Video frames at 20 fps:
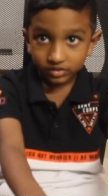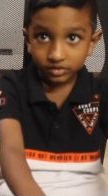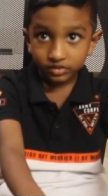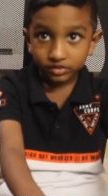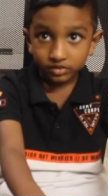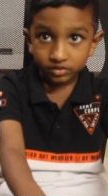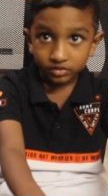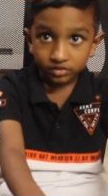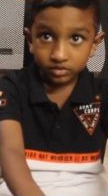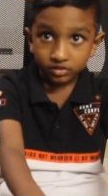
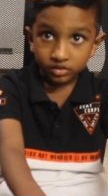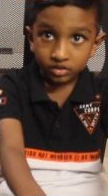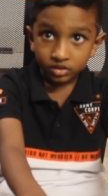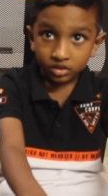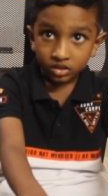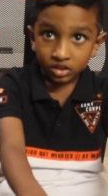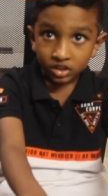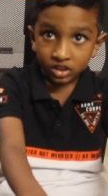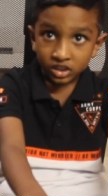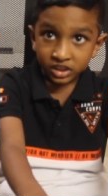pig,
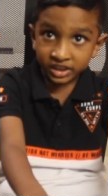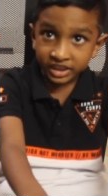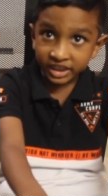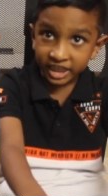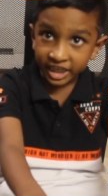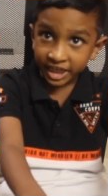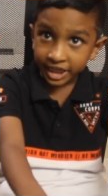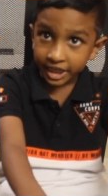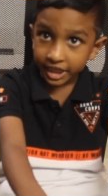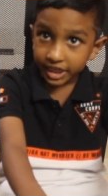
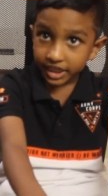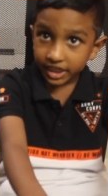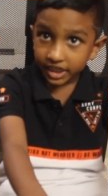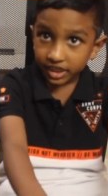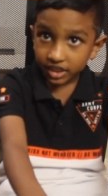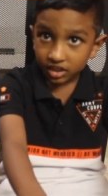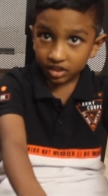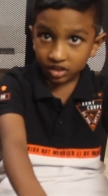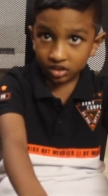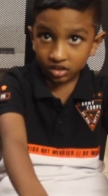stay.
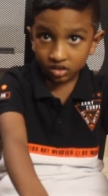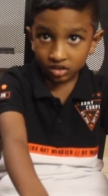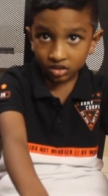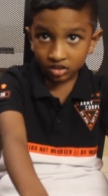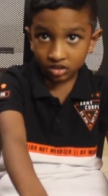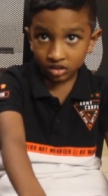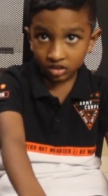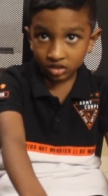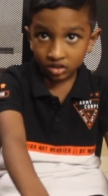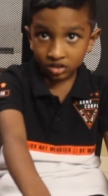House of
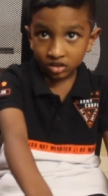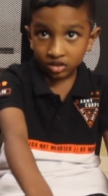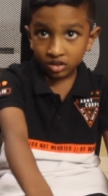monkey: